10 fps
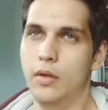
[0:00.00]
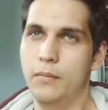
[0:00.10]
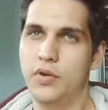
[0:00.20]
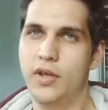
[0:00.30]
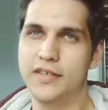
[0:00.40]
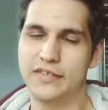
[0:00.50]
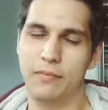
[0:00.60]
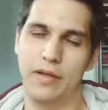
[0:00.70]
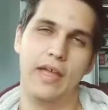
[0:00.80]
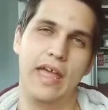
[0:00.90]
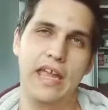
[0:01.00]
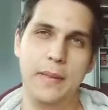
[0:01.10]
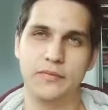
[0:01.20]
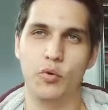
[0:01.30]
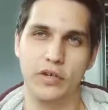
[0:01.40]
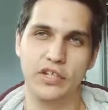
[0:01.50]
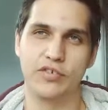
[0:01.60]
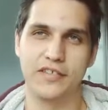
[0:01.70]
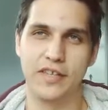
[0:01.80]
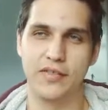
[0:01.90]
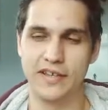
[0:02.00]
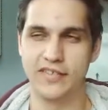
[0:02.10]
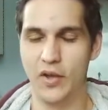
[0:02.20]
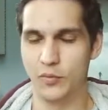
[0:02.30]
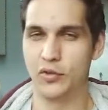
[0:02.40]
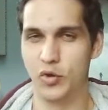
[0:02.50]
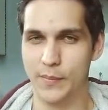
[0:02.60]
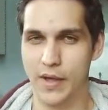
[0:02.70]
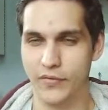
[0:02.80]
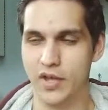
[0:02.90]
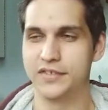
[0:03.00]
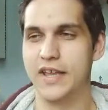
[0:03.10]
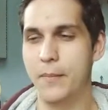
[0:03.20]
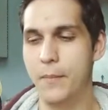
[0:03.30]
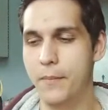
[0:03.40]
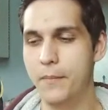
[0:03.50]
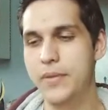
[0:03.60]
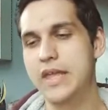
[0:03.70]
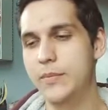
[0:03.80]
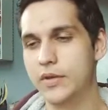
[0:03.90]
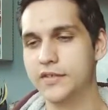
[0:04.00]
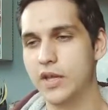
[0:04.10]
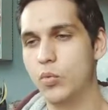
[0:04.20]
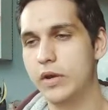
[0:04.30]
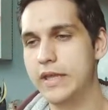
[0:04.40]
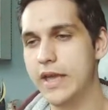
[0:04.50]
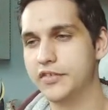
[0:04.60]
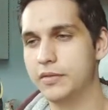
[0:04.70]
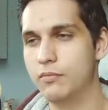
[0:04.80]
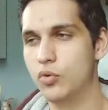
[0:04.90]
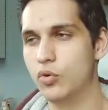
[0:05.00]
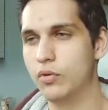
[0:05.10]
Because there's more interesting things that I want to talk about first, and B, because I want to get some more